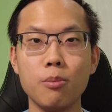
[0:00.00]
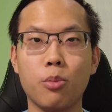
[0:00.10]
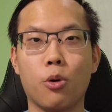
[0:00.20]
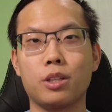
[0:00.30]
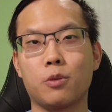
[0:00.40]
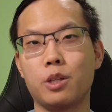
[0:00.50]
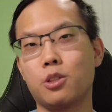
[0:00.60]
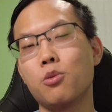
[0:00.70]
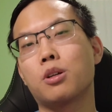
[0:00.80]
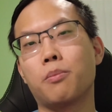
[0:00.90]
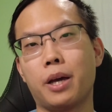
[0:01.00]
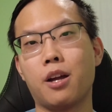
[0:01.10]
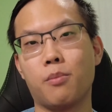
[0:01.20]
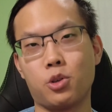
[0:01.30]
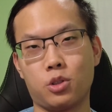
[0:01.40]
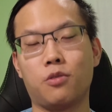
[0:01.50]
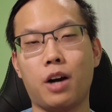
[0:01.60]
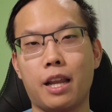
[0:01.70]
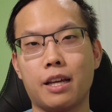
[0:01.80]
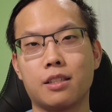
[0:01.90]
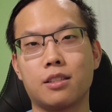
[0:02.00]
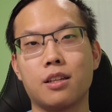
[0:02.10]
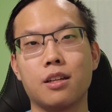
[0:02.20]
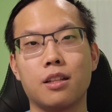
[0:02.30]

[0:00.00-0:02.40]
important that we don't compare in personal finance.